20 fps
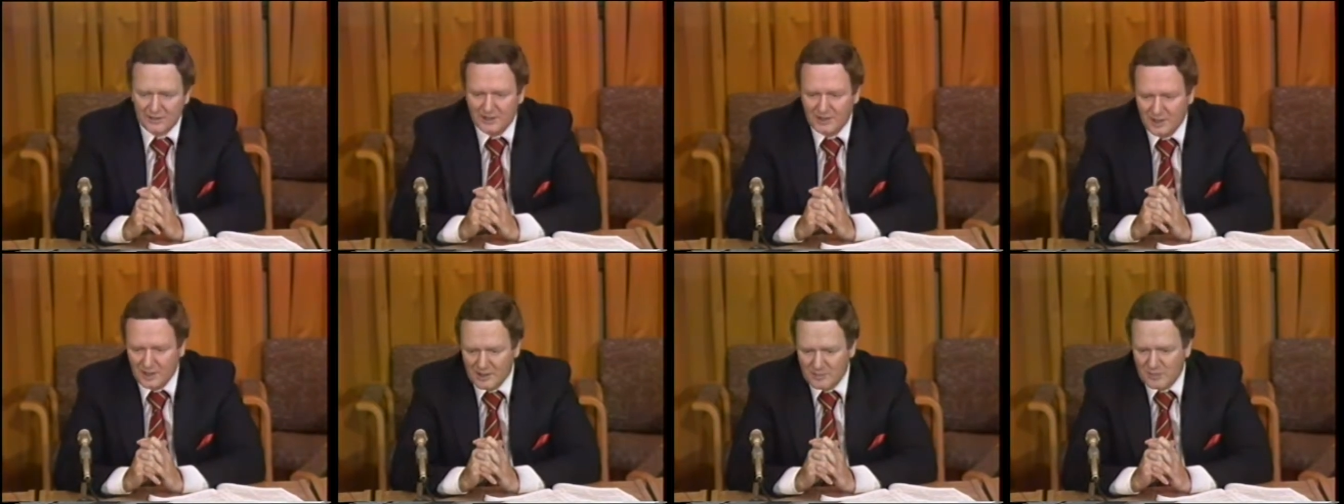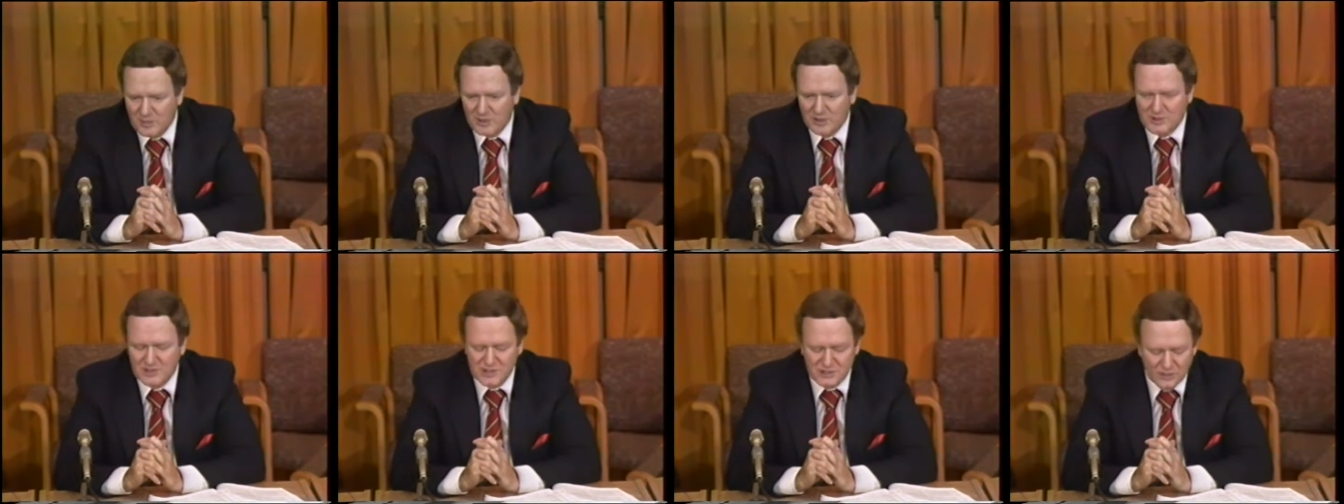a young
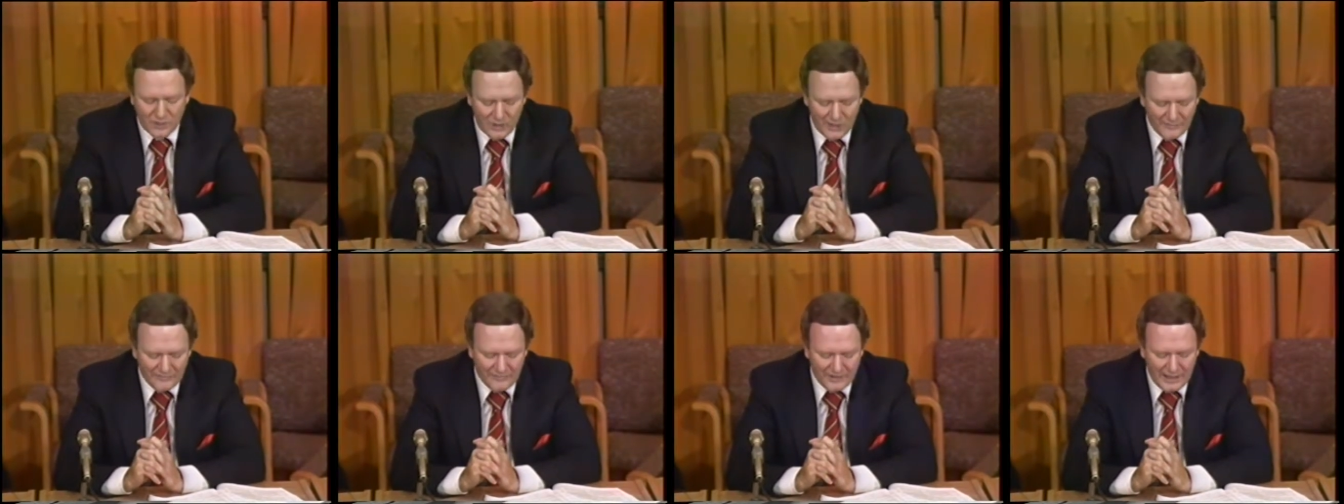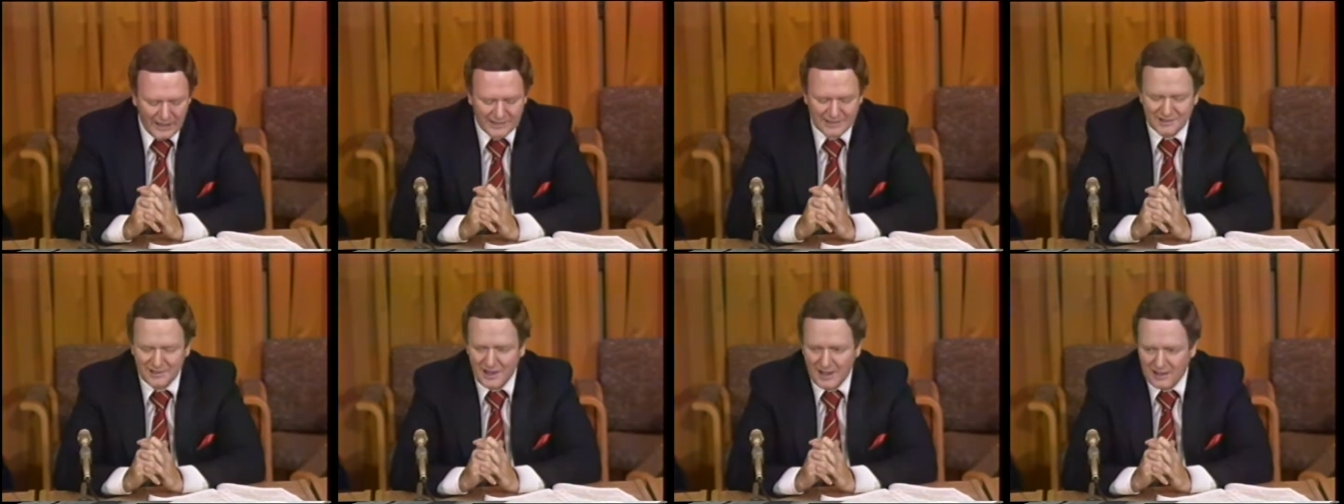person, or in
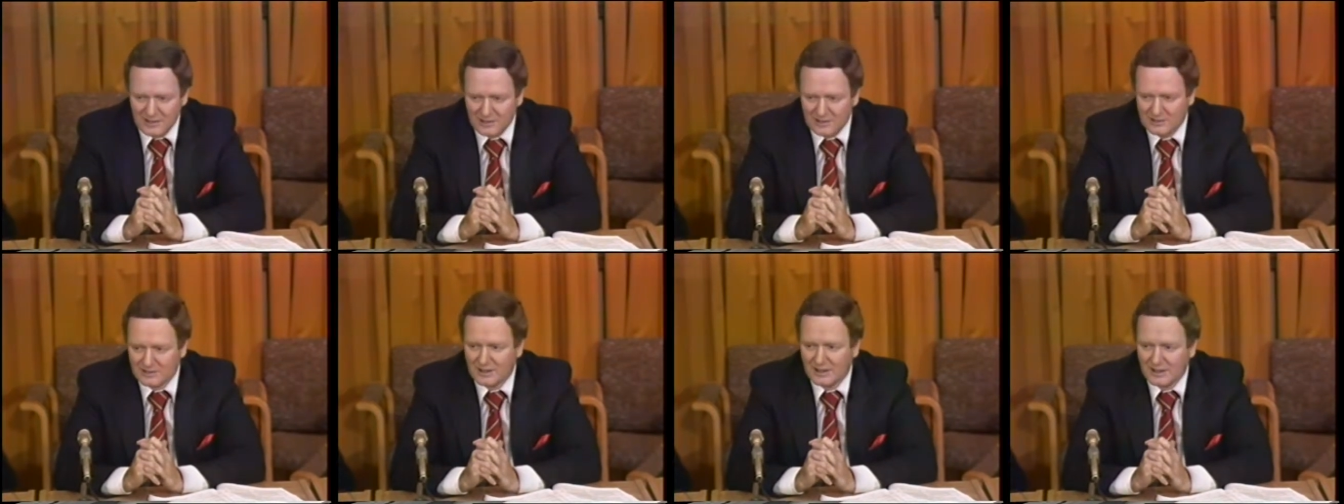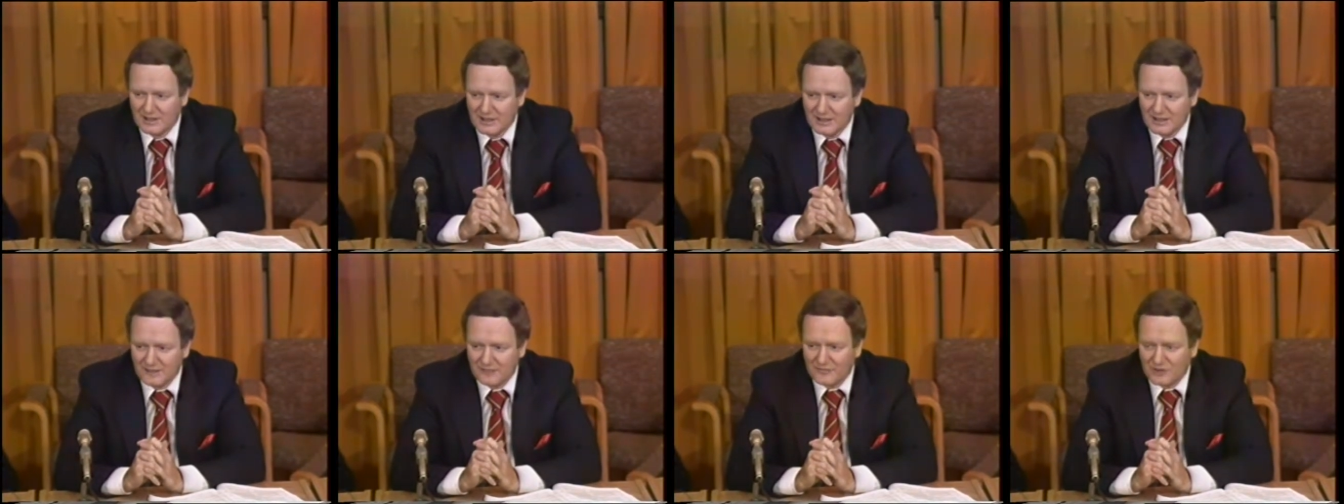fact an adult,
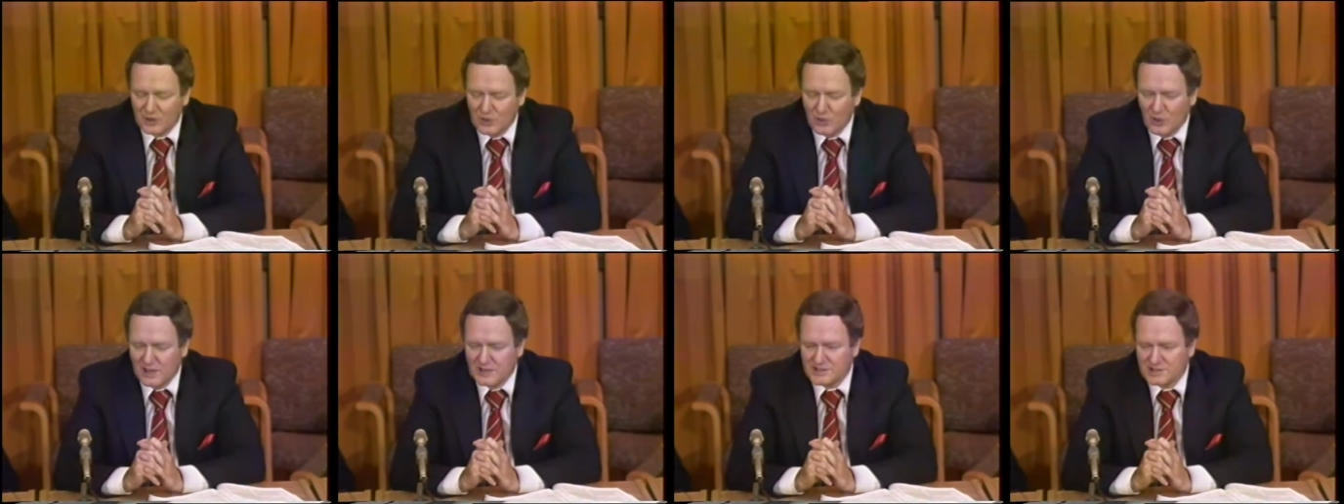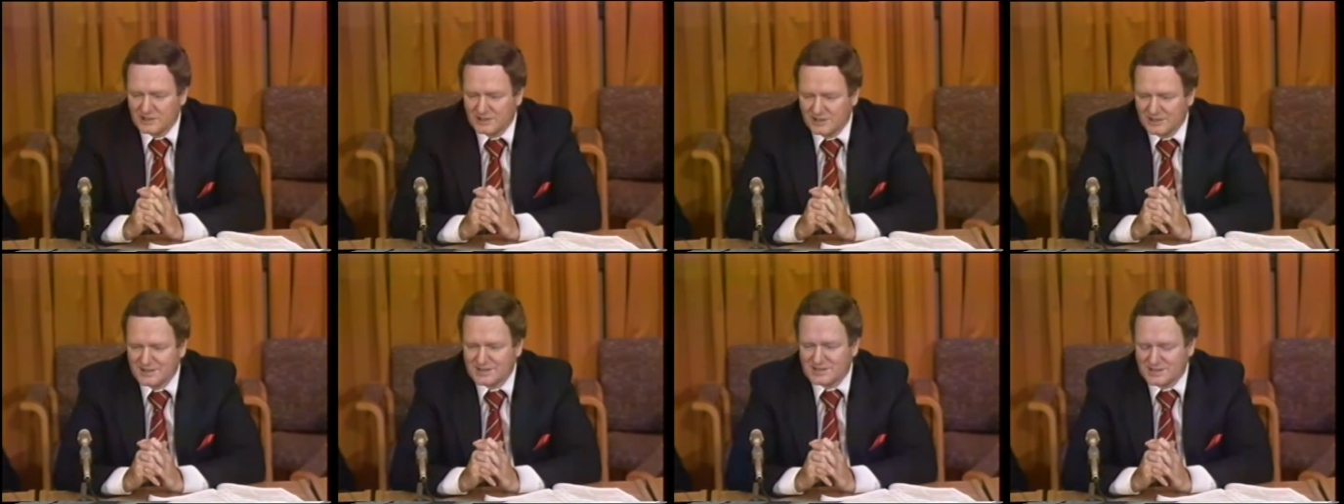if the
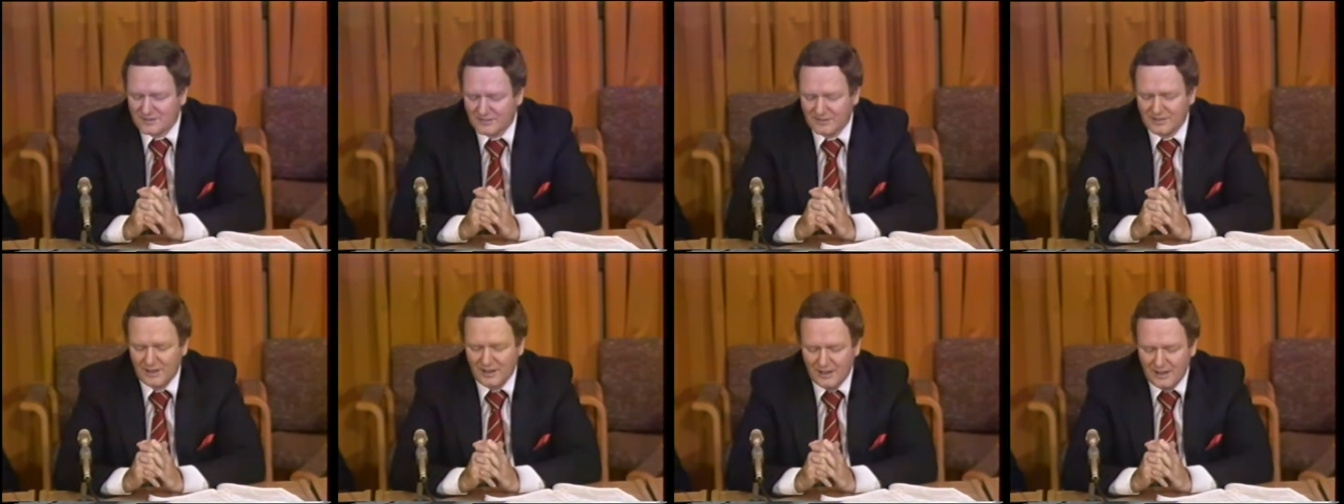question isn't,